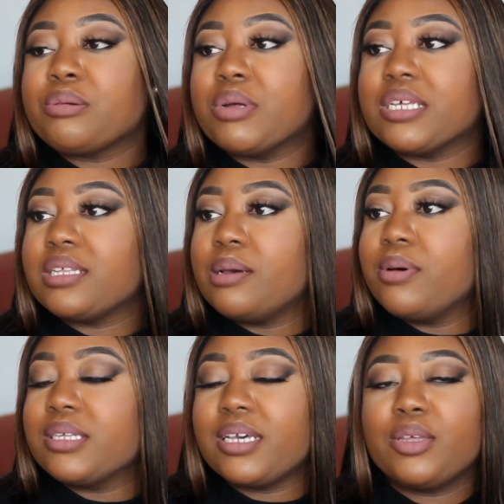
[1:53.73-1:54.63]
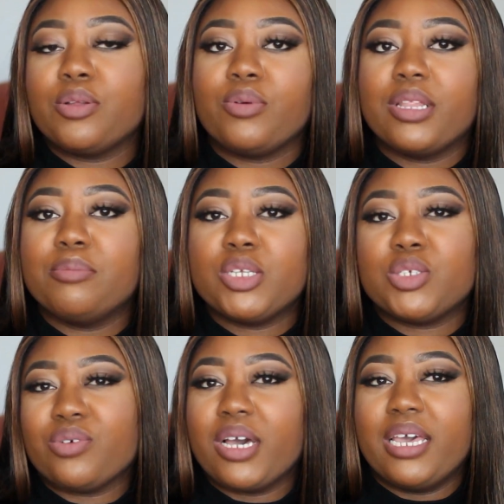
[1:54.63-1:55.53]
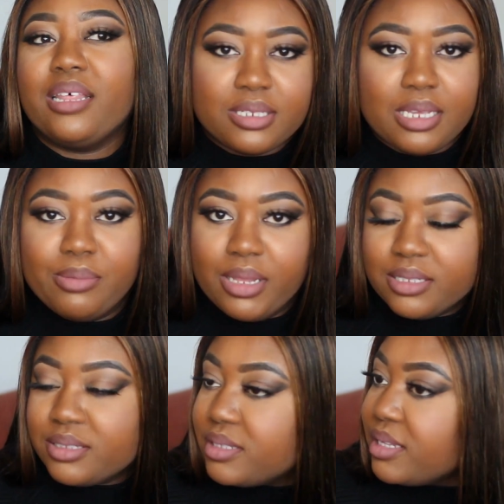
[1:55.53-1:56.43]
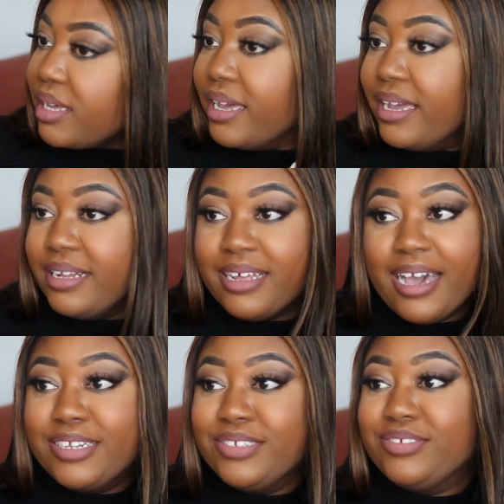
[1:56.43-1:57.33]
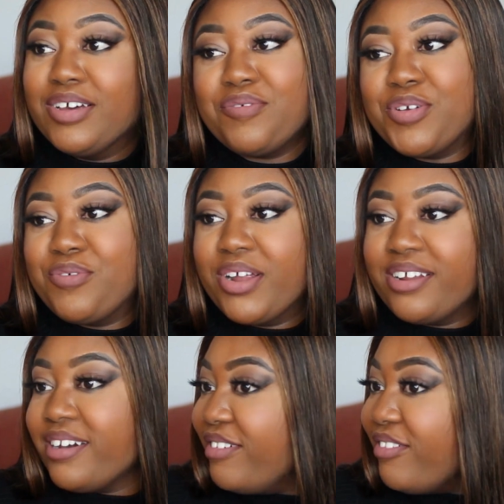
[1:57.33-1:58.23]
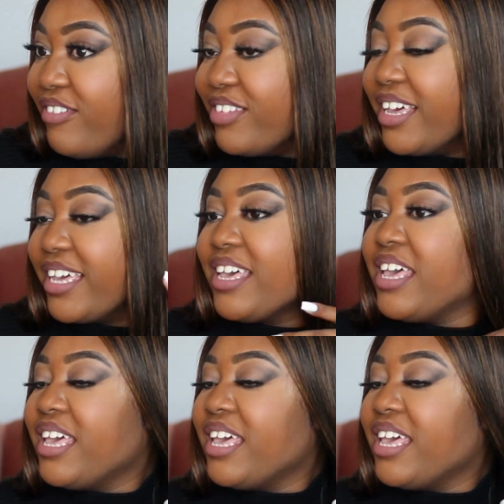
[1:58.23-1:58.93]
But this time I was like, you know what, let me try the same length, and I do not regret it at all. Like,